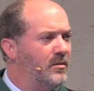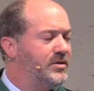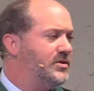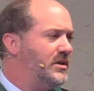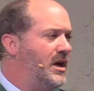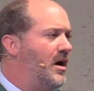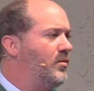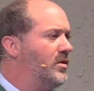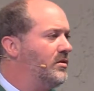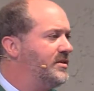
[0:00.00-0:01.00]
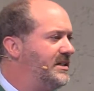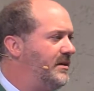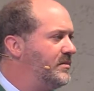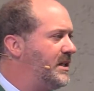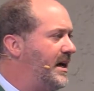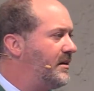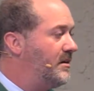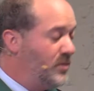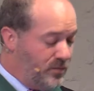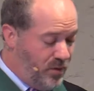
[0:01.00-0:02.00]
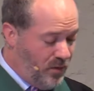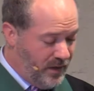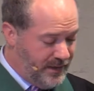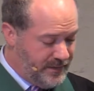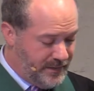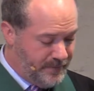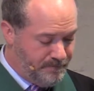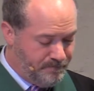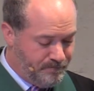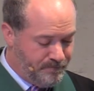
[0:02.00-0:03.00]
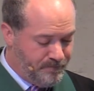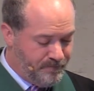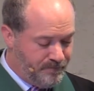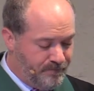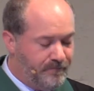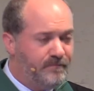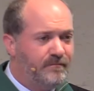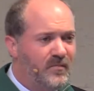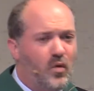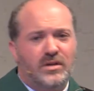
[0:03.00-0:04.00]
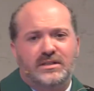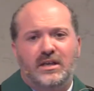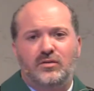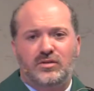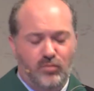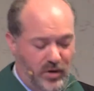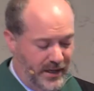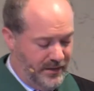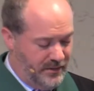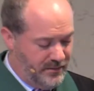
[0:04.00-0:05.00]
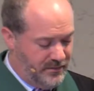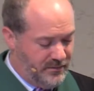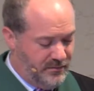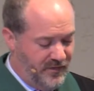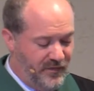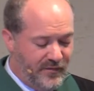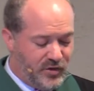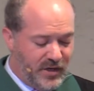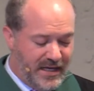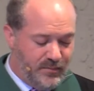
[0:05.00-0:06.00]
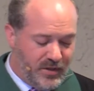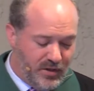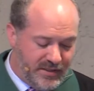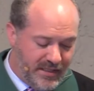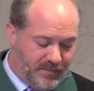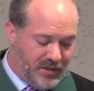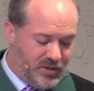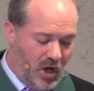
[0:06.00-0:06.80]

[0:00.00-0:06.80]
Which in our world seems like a moot point. Of course they use brick. If you ever tried to build something